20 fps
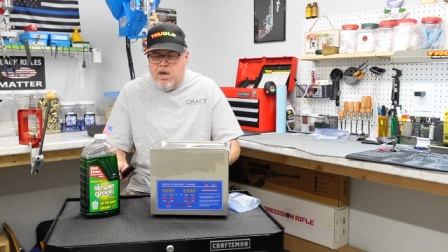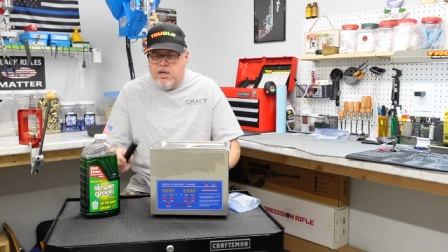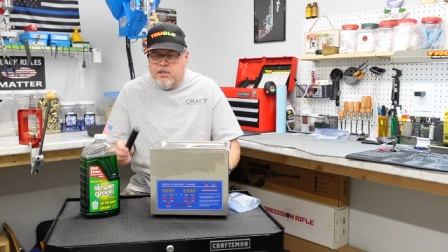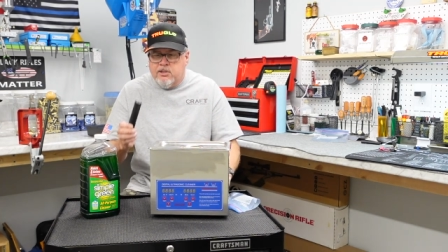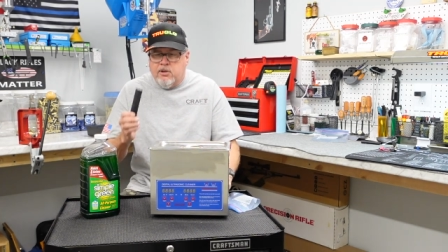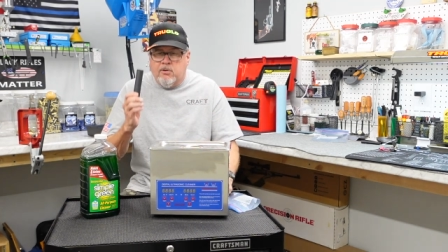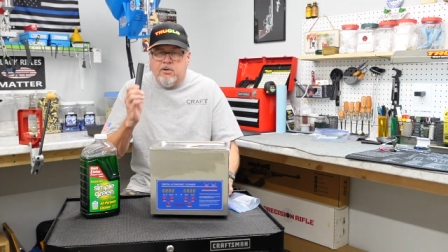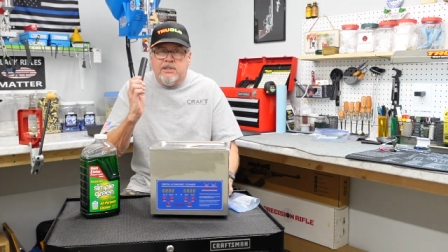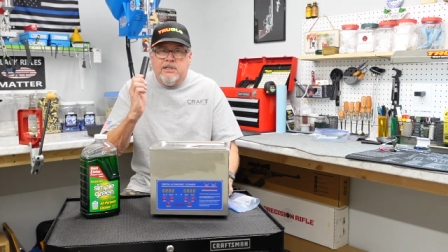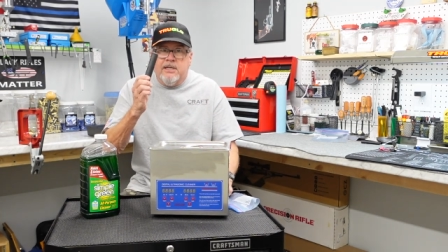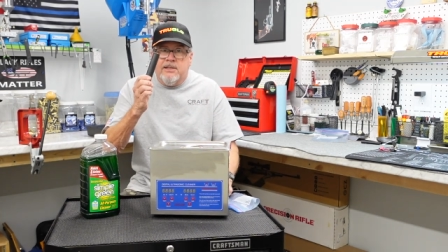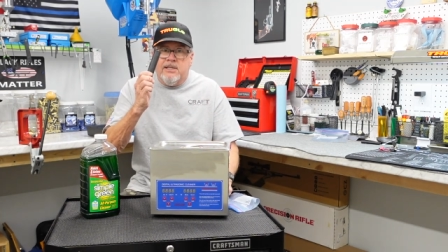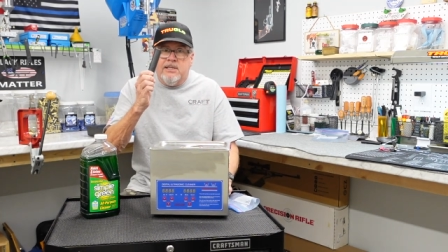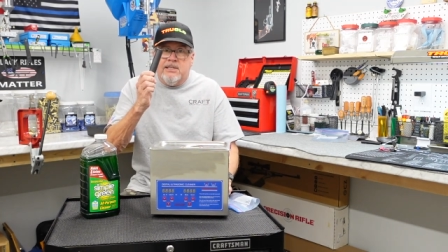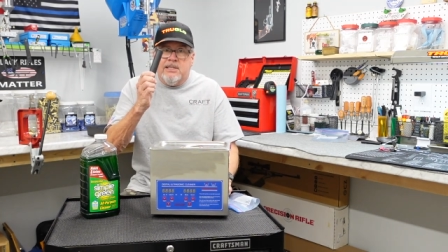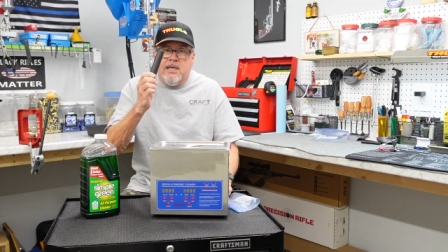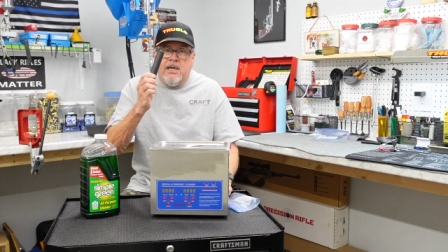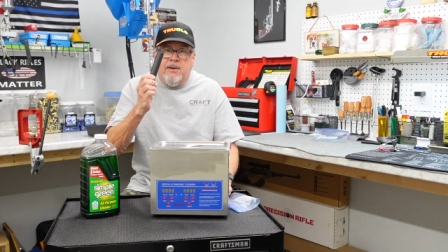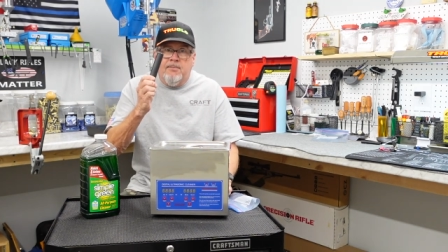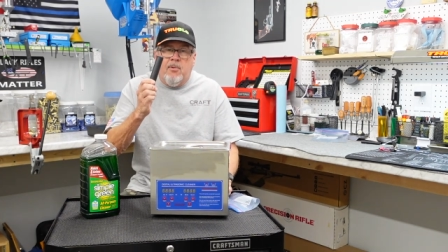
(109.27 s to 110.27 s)
So let's get
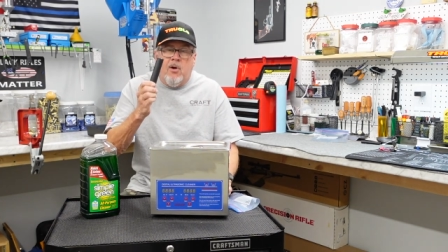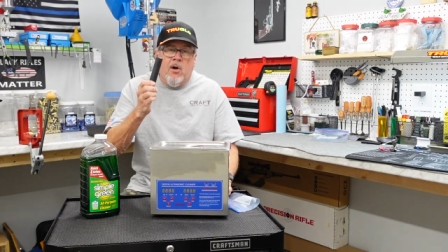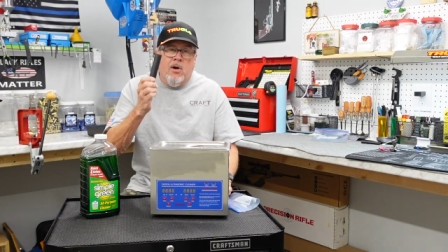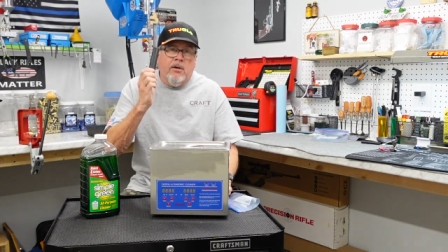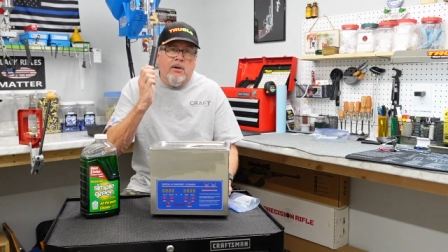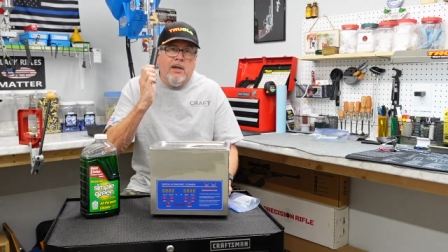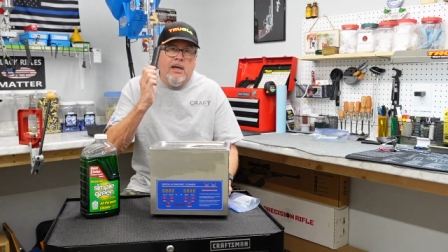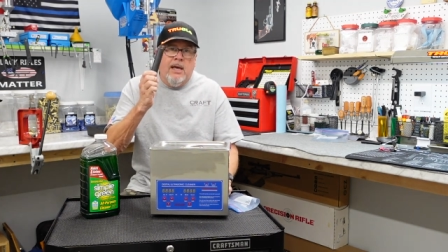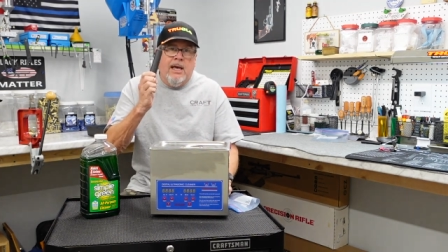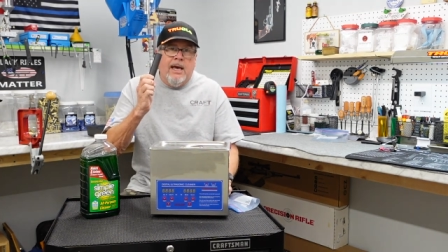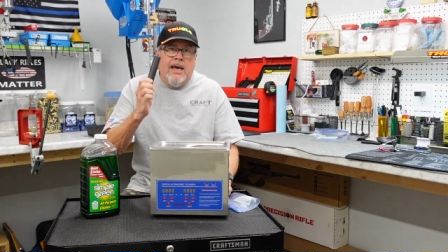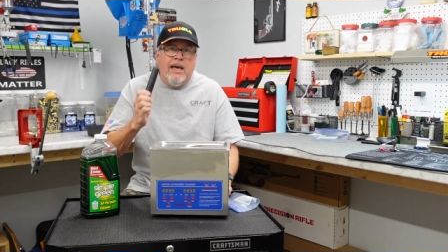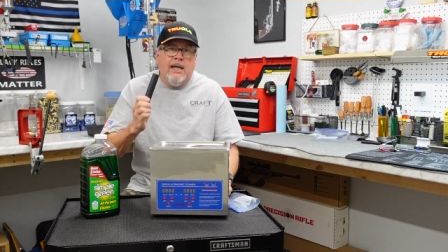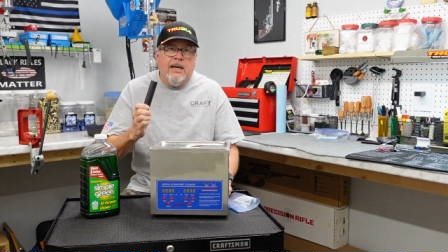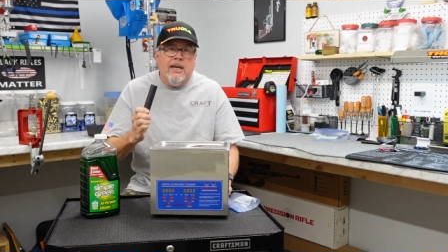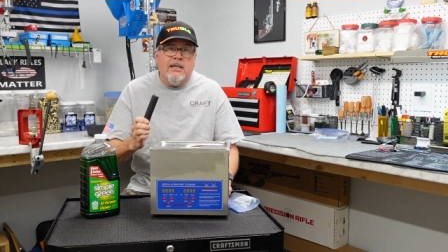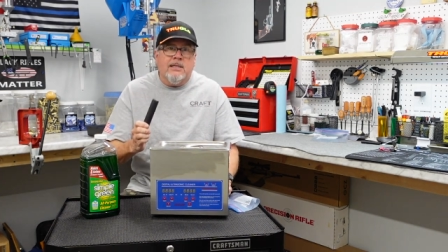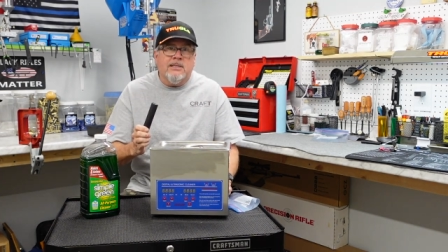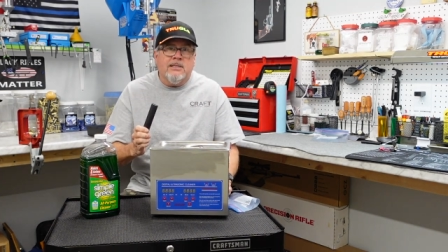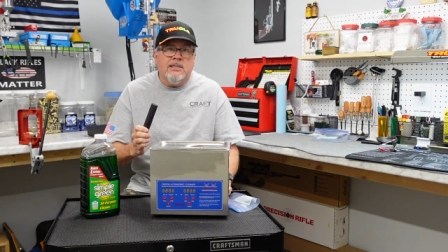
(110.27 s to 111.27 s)
this thing apart
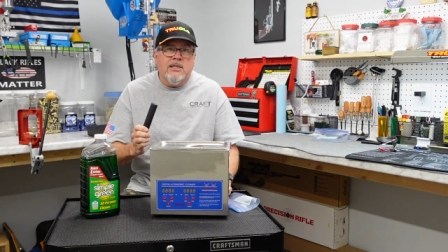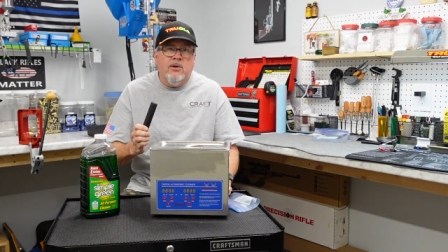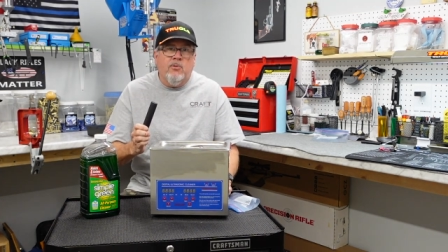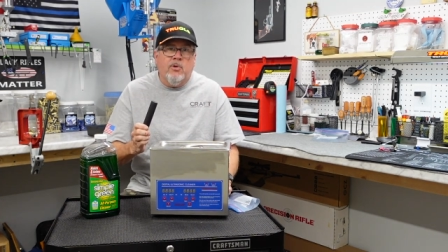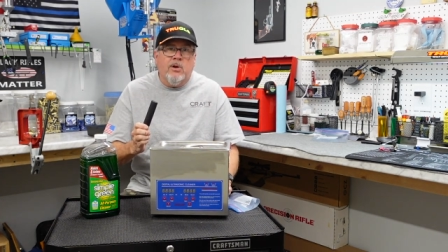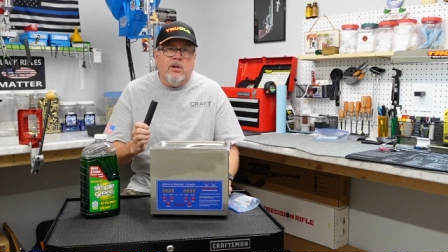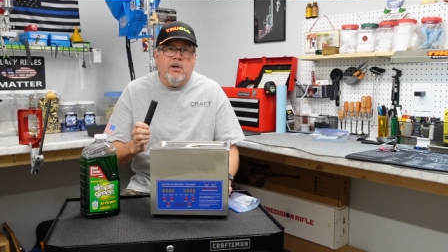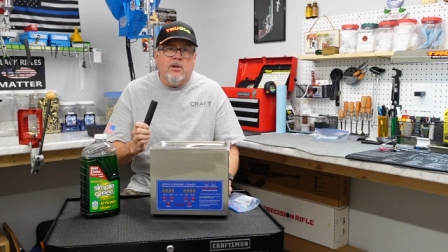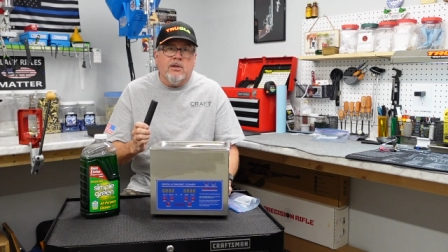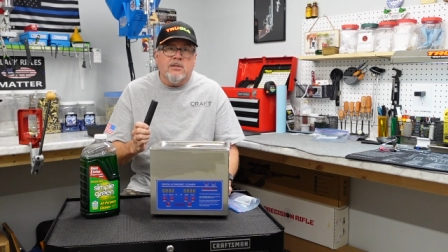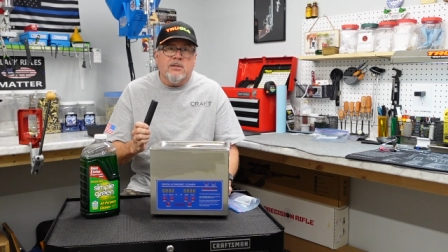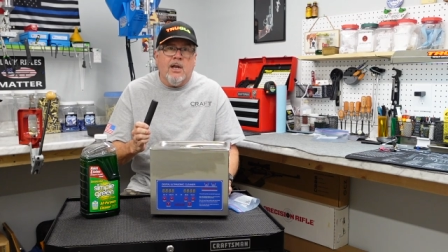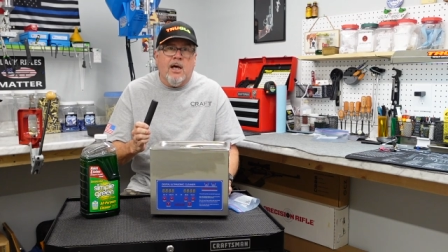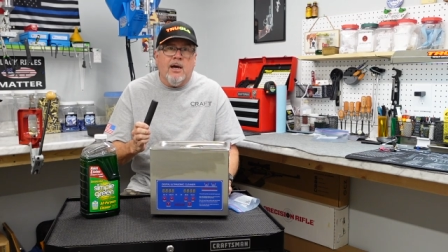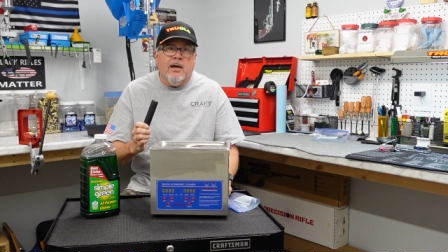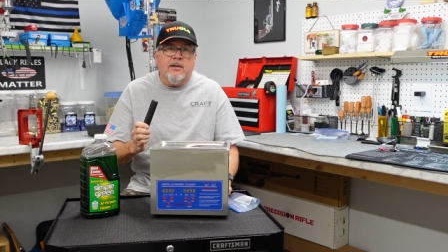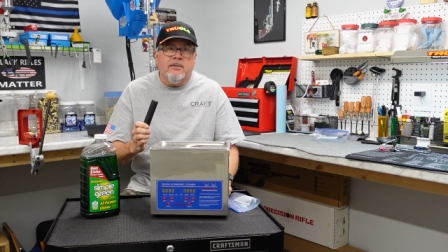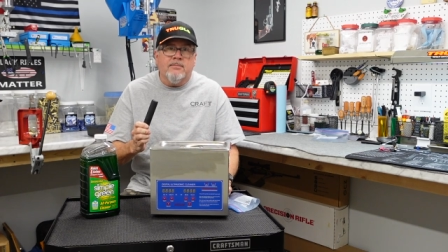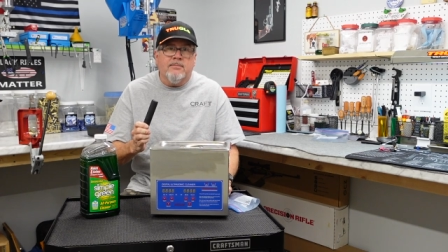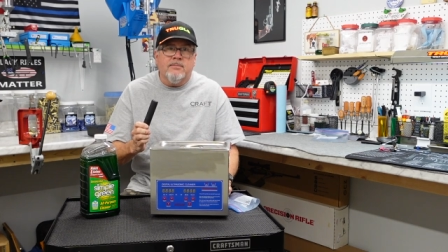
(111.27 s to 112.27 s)
and let's see what it looks
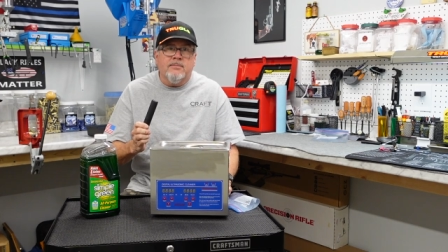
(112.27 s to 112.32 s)
like.